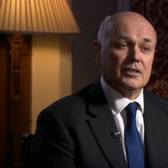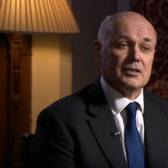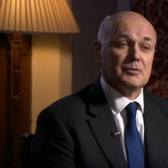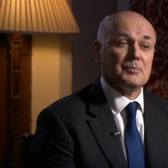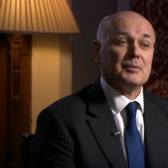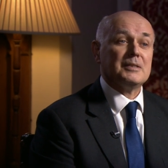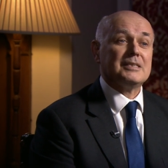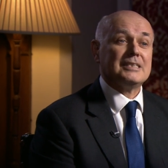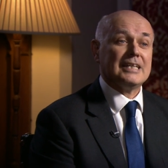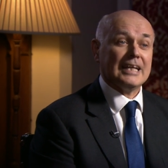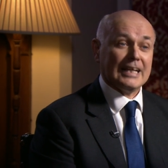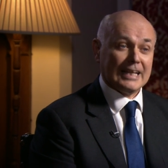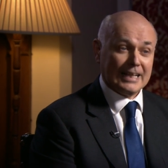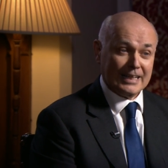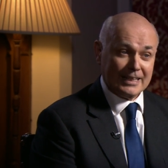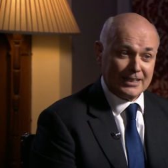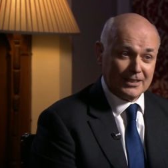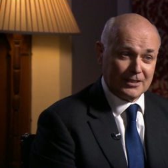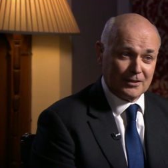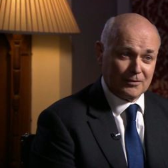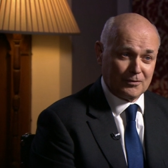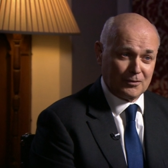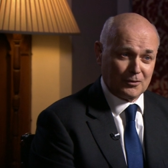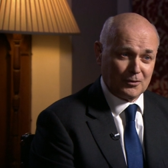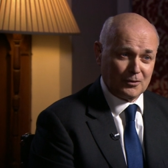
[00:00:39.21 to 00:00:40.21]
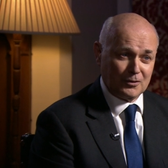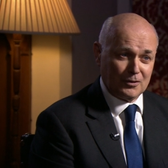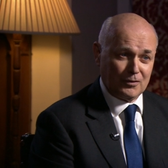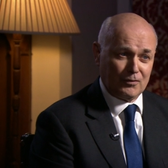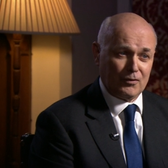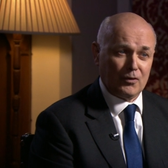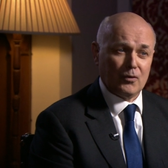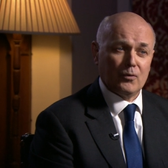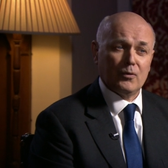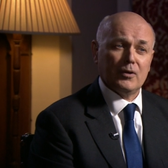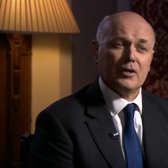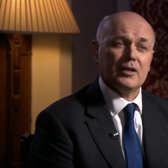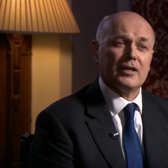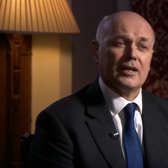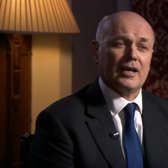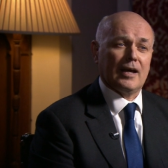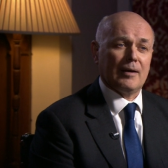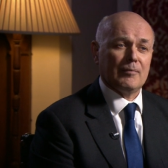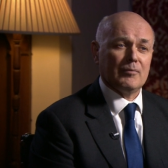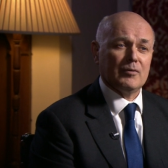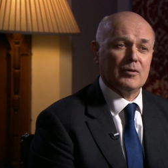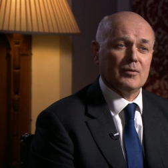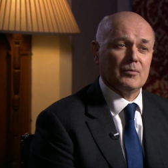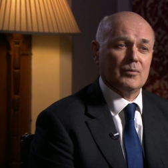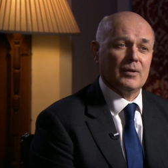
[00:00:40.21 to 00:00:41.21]
It's particularly difficult if you're in
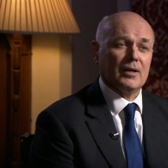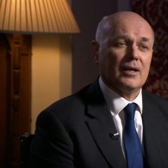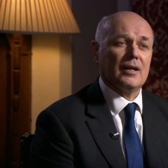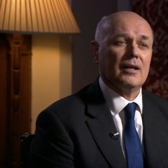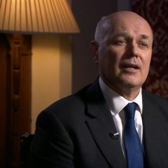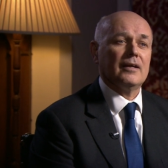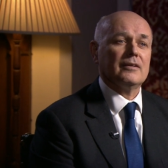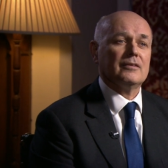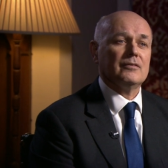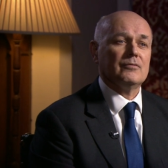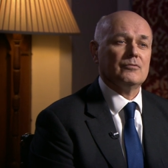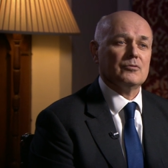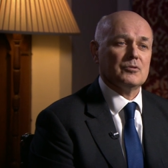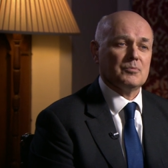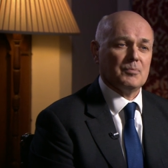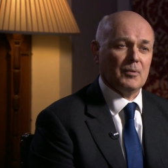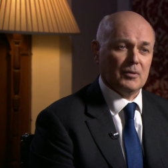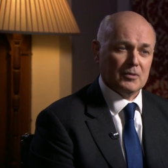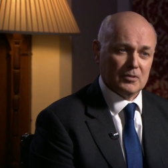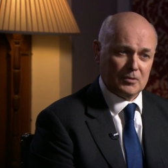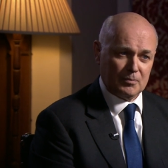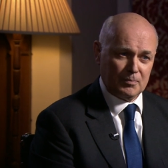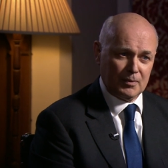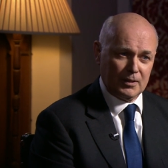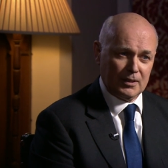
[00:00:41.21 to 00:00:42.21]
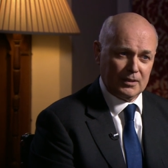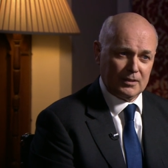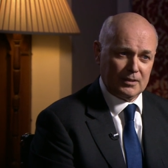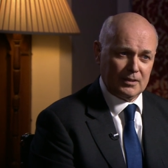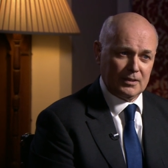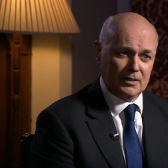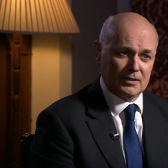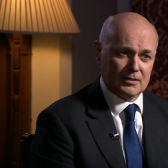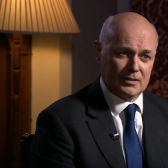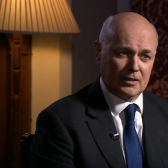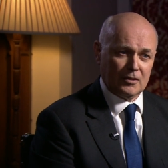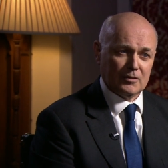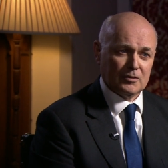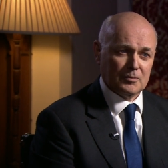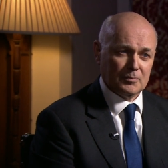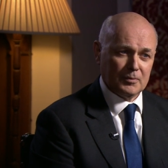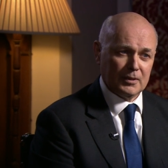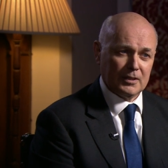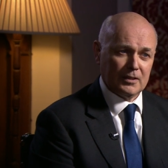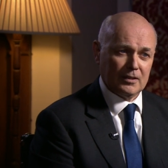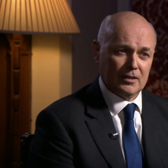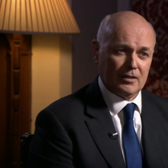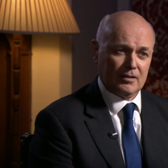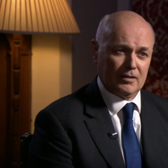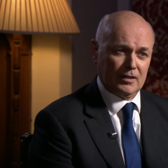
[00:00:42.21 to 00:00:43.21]
cabinet, where collective responsibility is
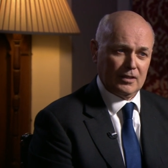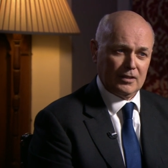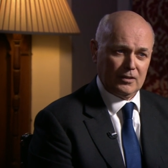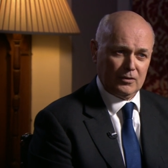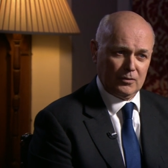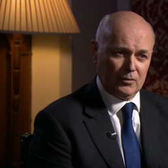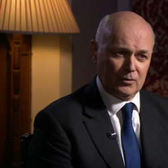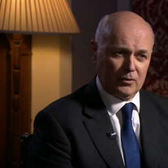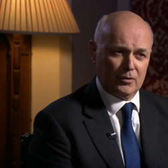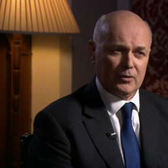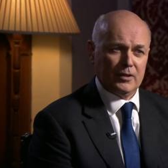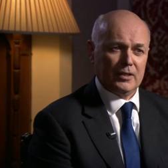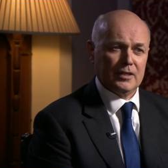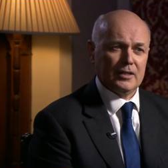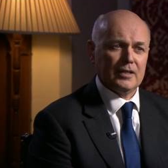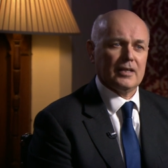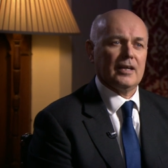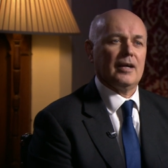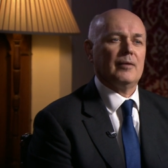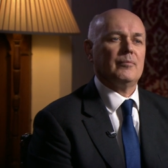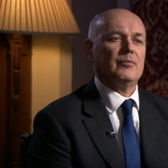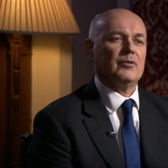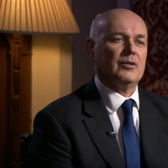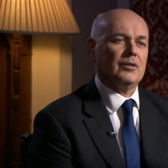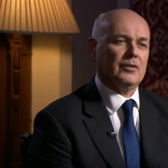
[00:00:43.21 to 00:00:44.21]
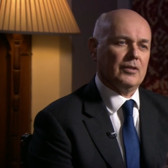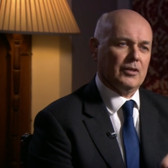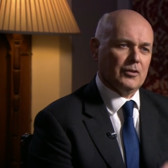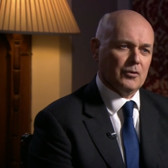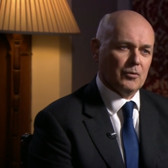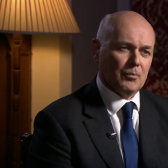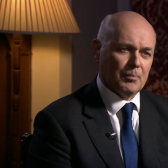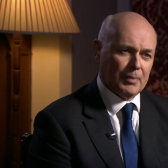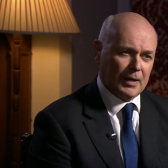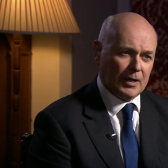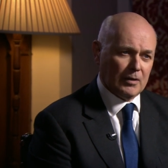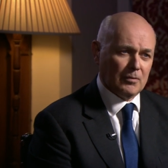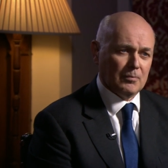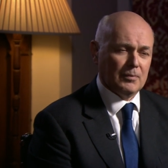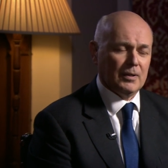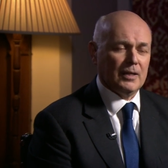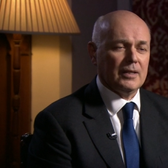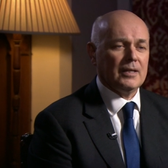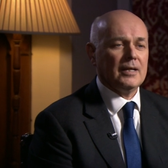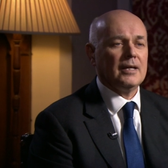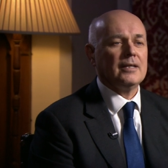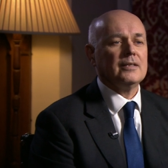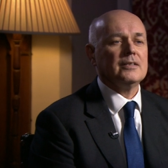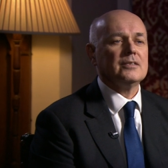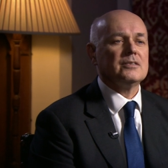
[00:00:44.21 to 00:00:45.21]
ultimately the thing. You agree in cabinet, and then you're bound by
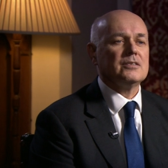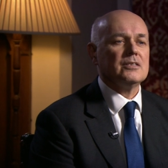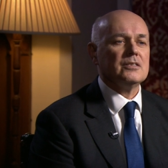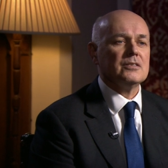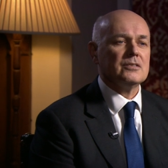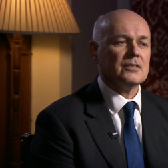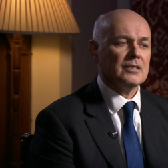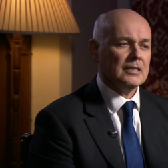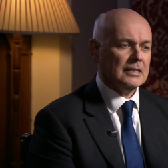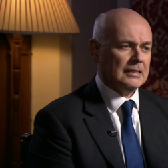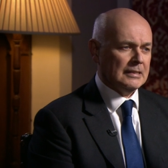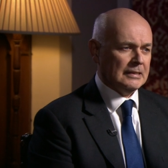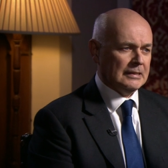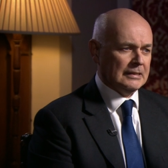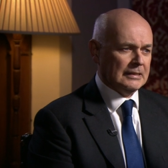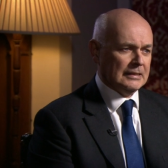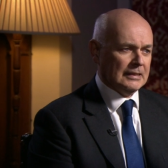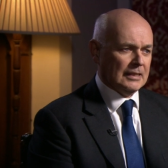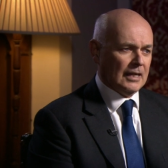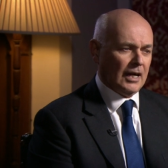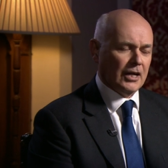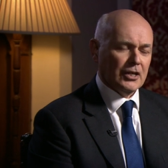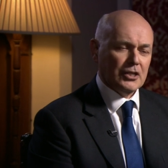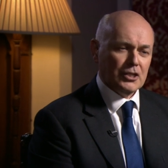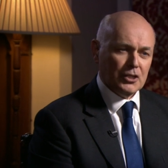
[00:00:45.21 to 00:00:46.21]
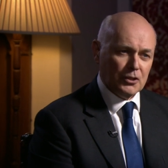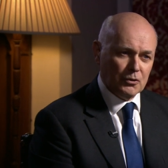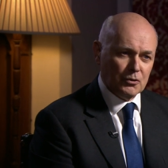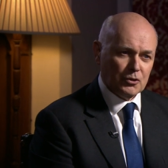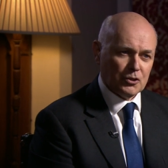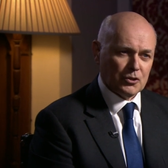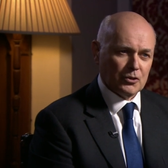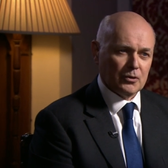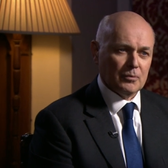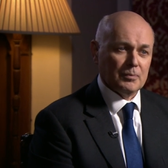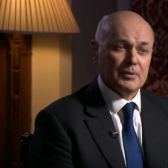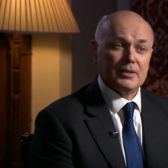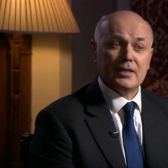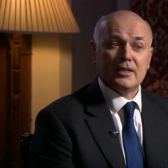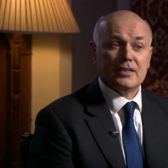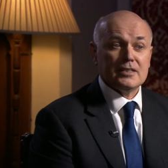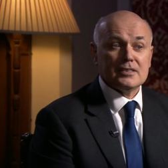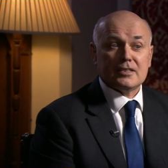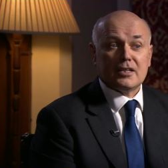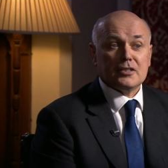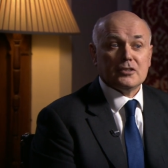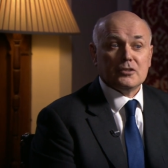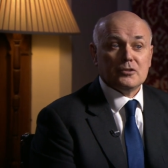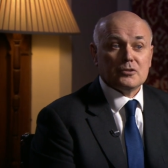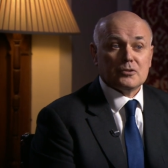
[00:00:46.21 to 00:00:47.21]
that. This is unusual, but then it's
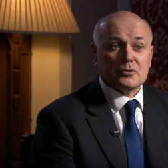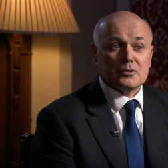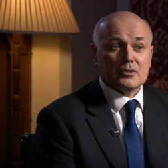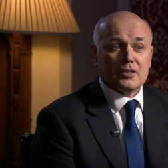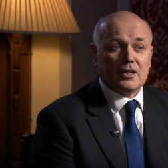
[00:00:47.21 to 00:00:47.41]
unusual